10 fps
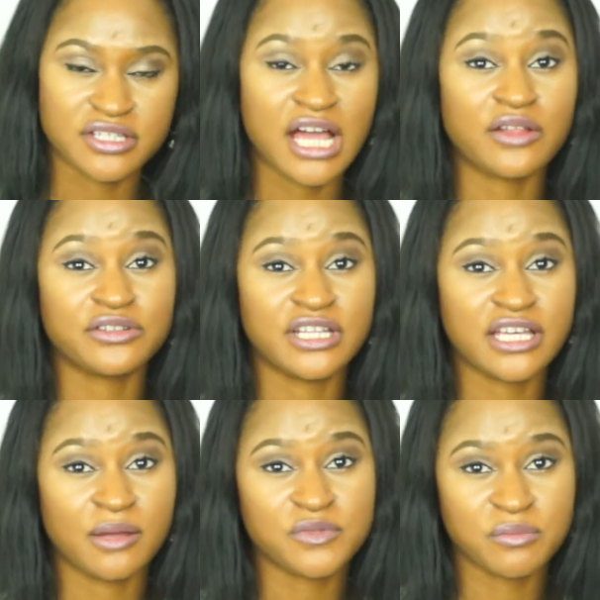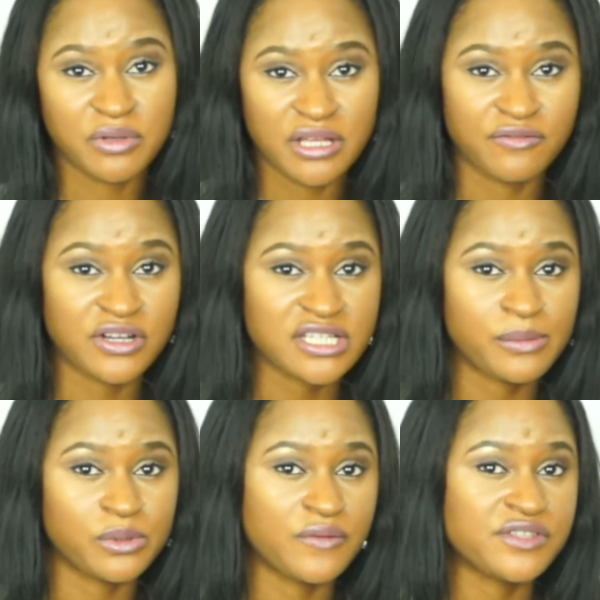How did they come to be? For
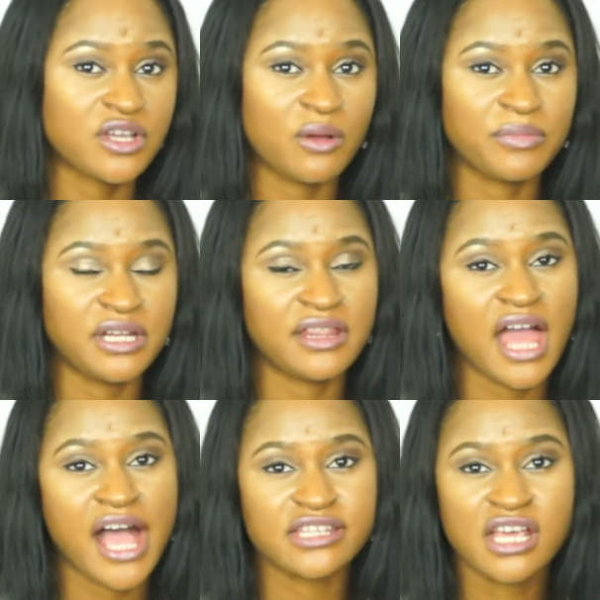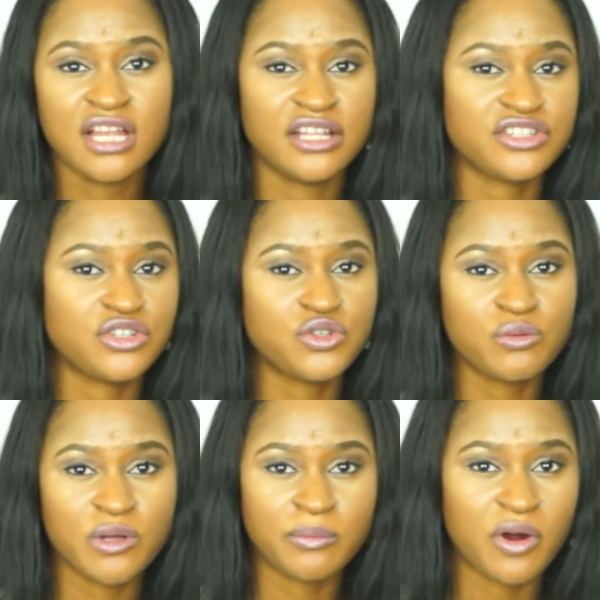example, if it's a company that has, let's say, 2
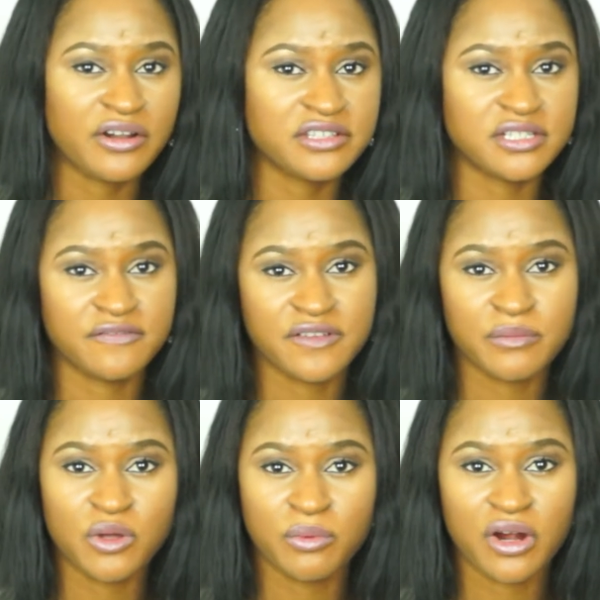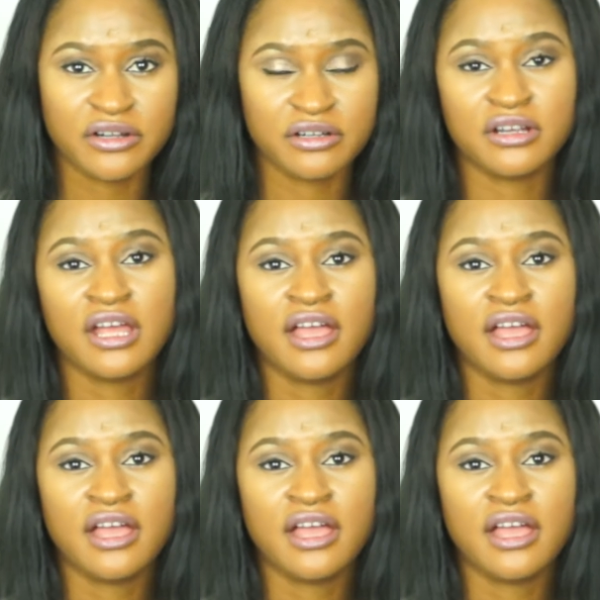male partners and a female partner,